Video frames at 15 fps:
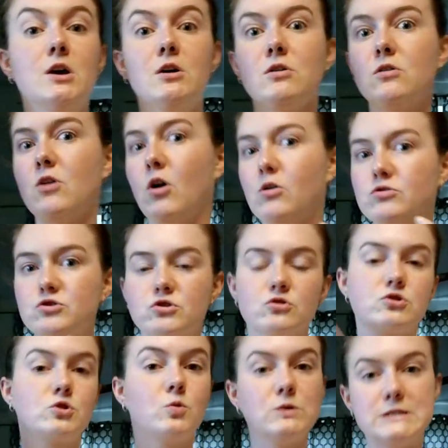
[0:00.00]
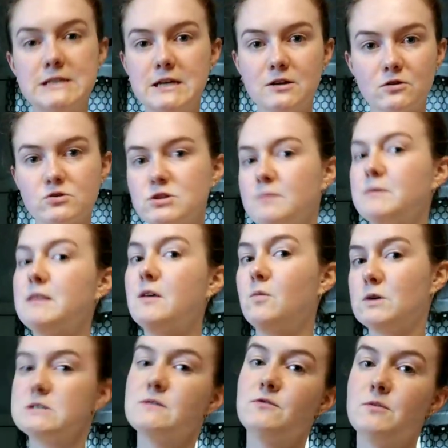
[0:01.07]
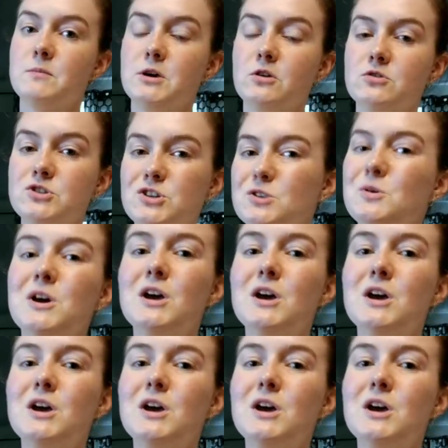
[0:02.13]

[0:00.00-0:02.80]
culture's cuisine or something that wasn't familiar to you,